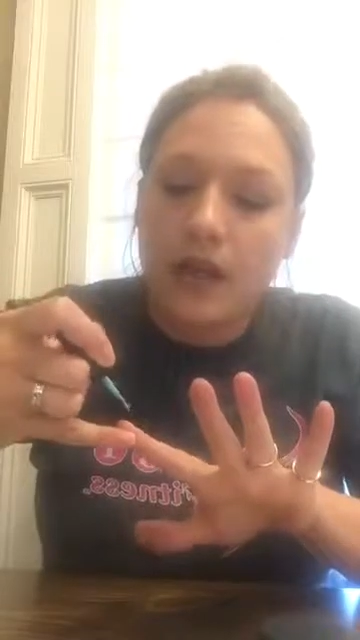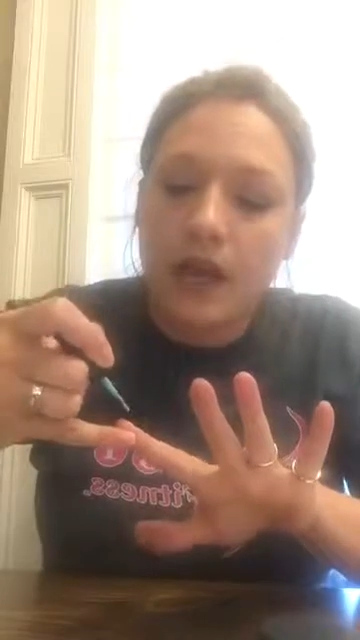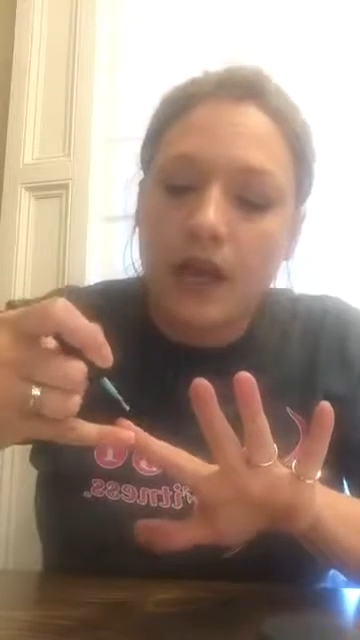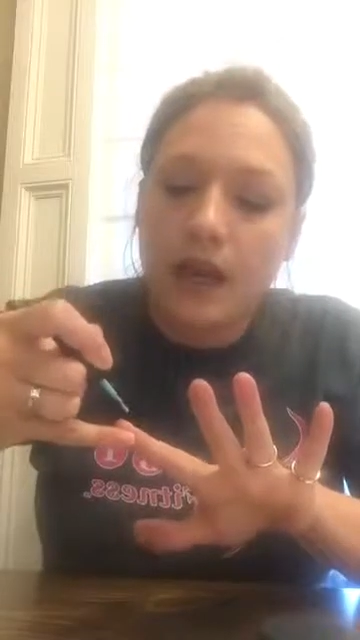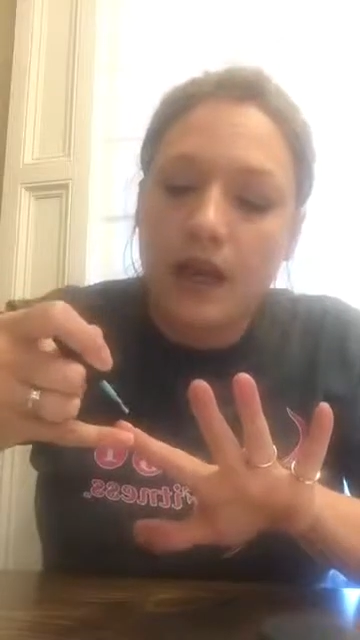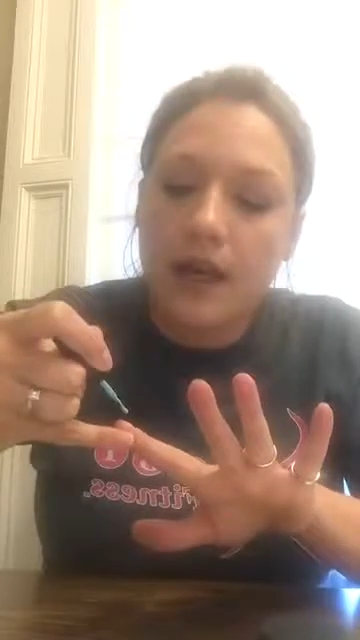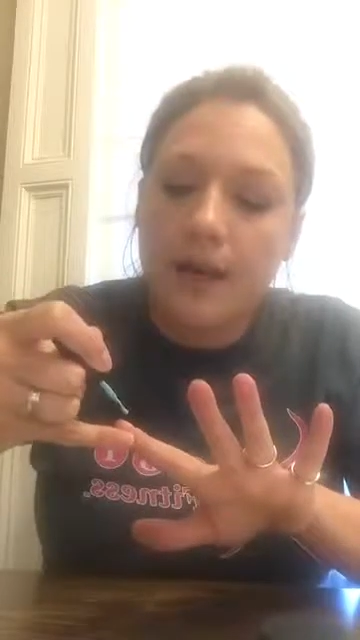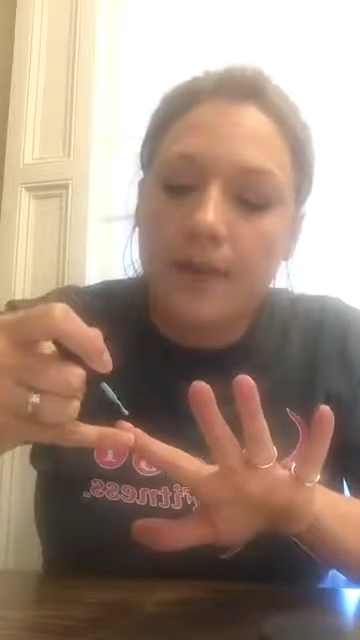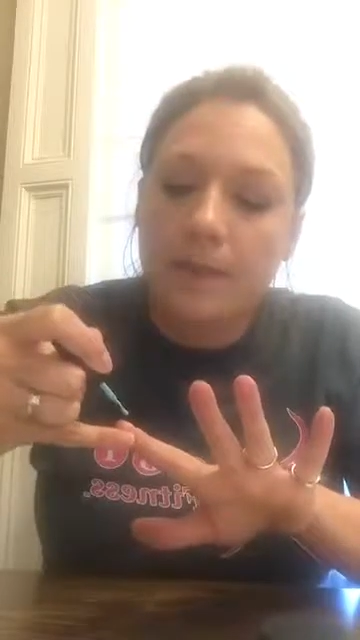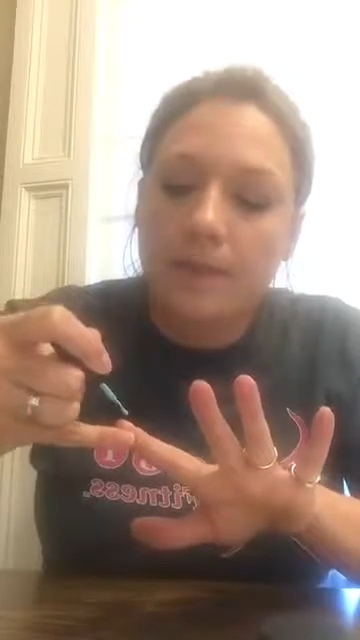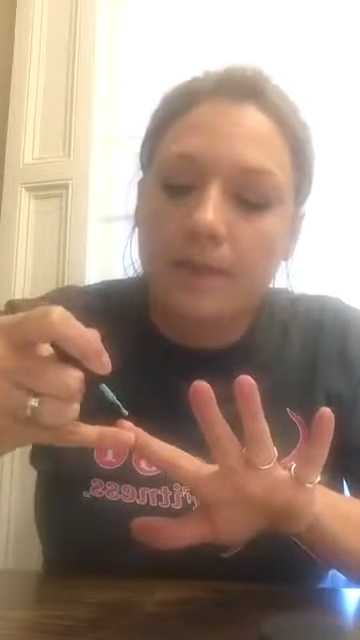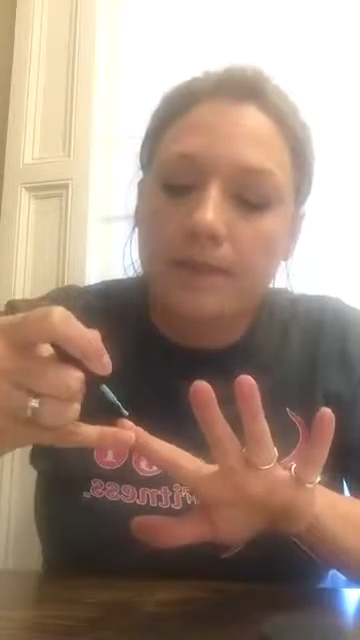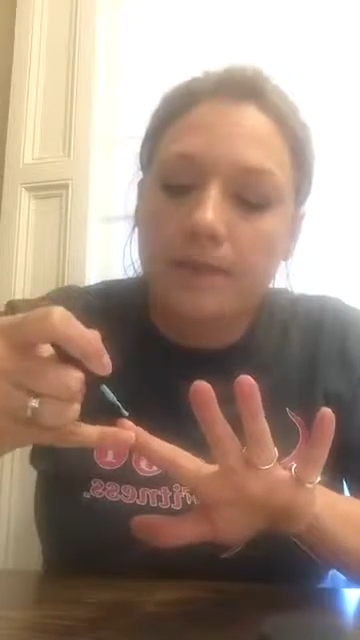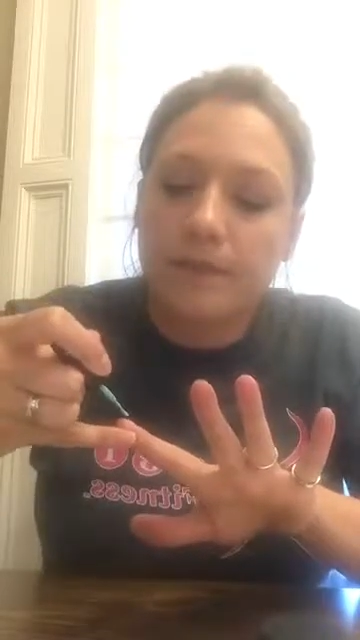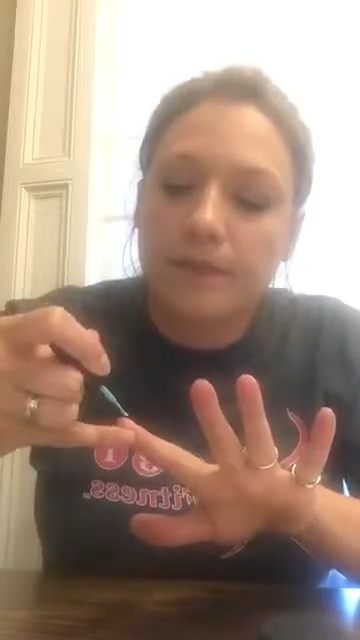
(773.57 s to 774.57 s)

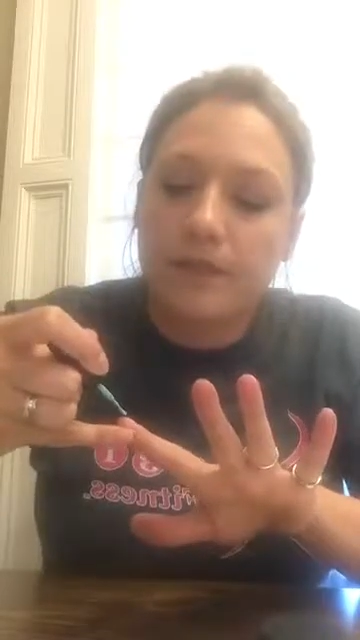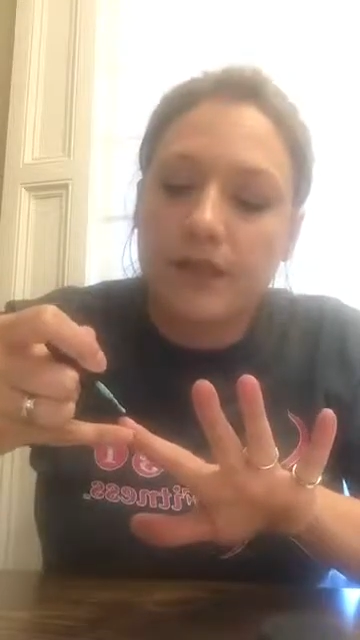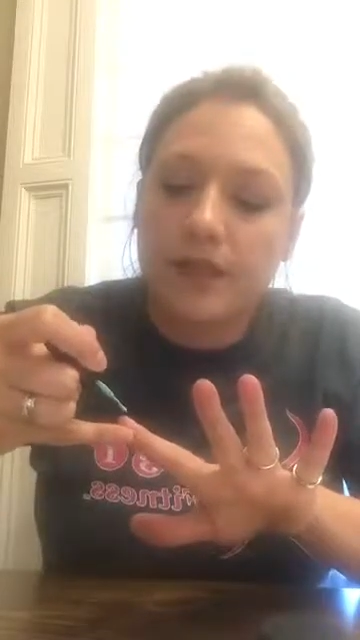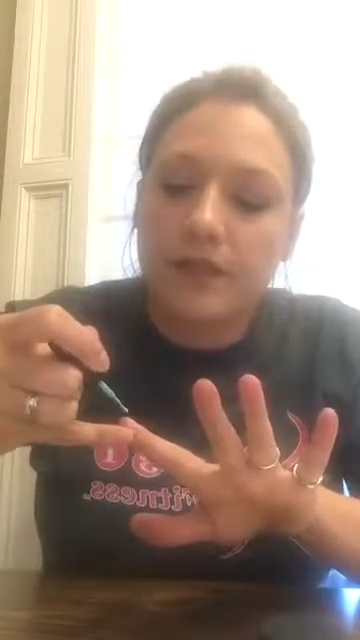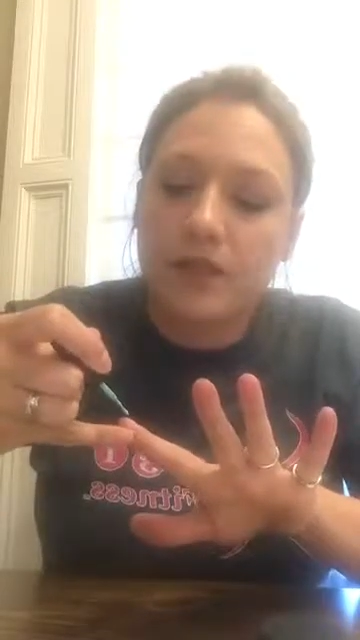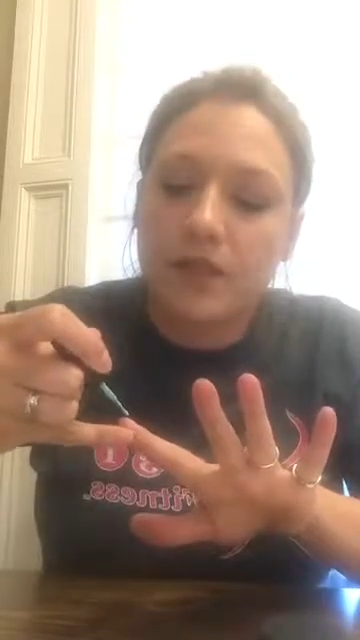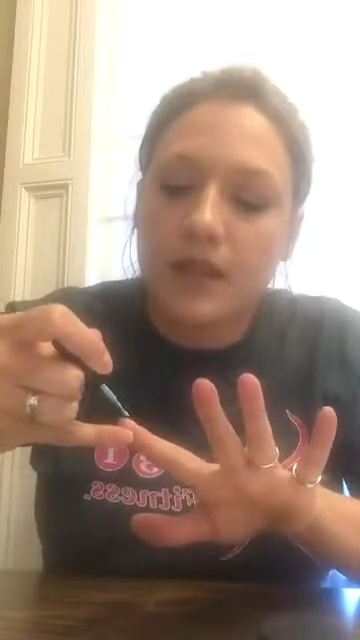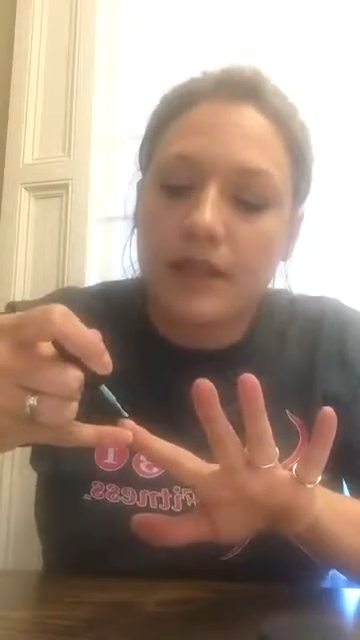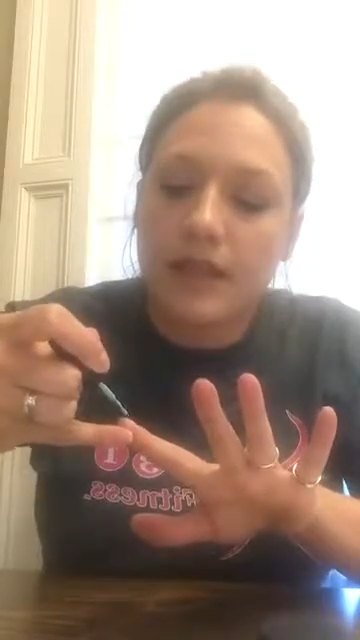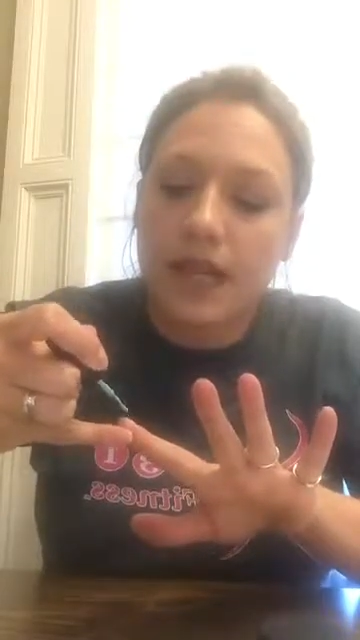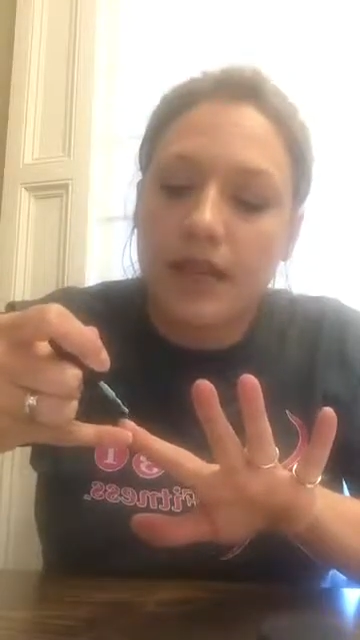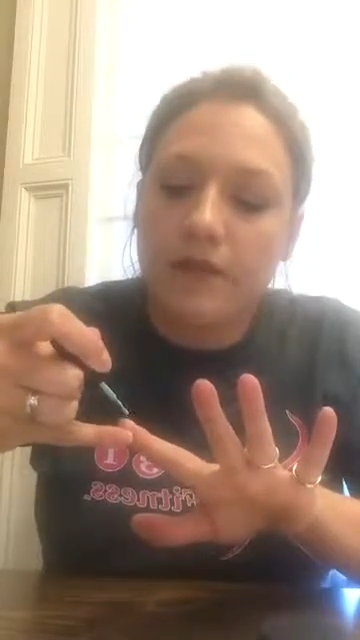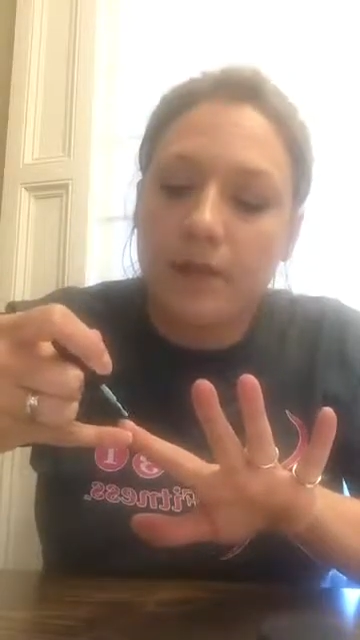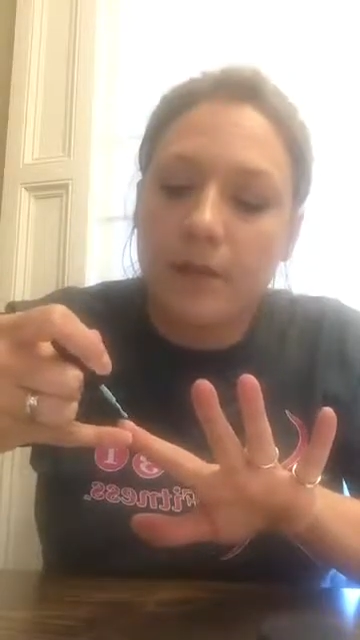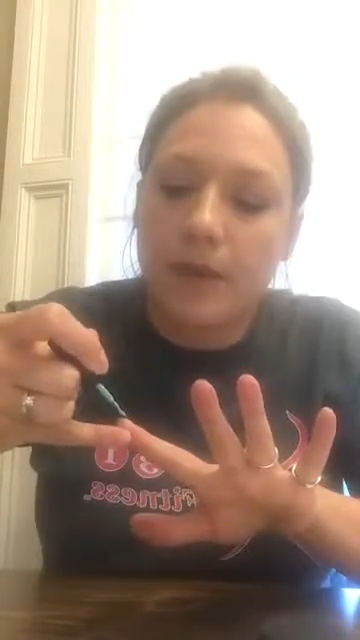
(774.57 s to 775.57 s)
So that's
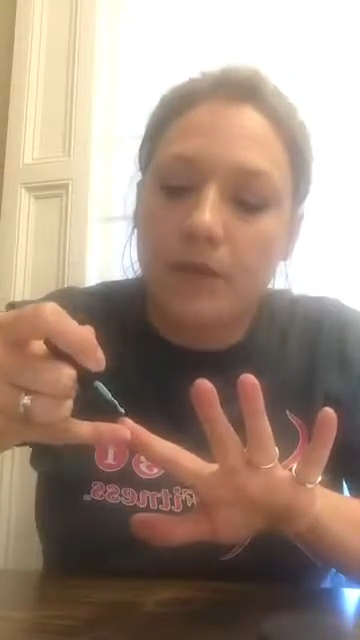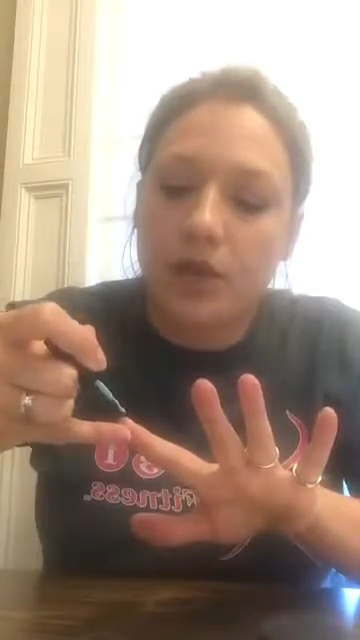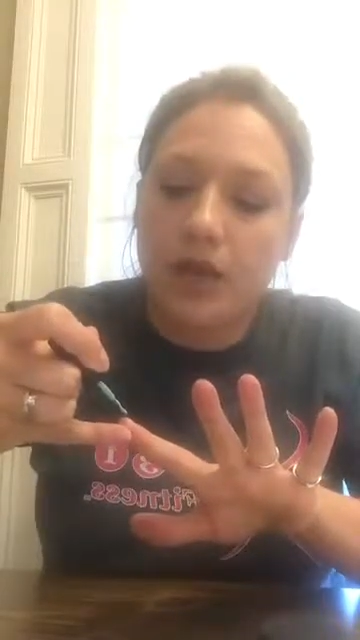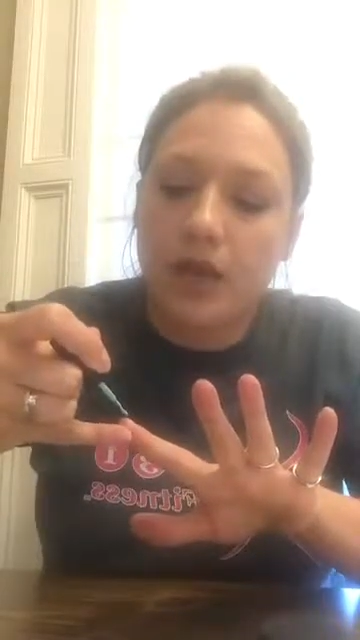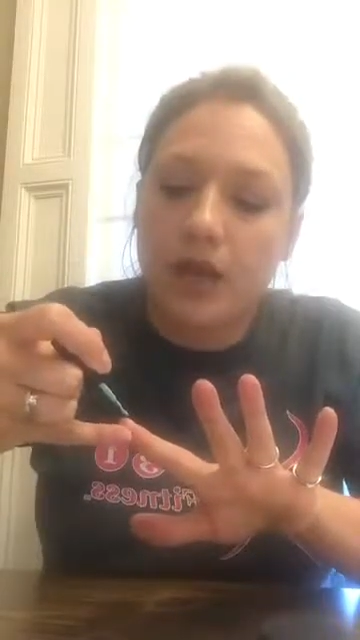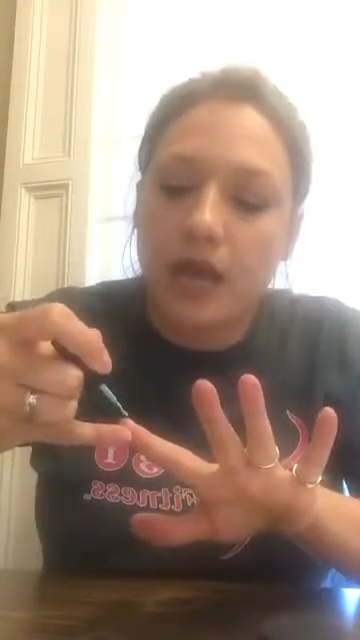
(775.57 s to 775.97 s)
kind of a bummer.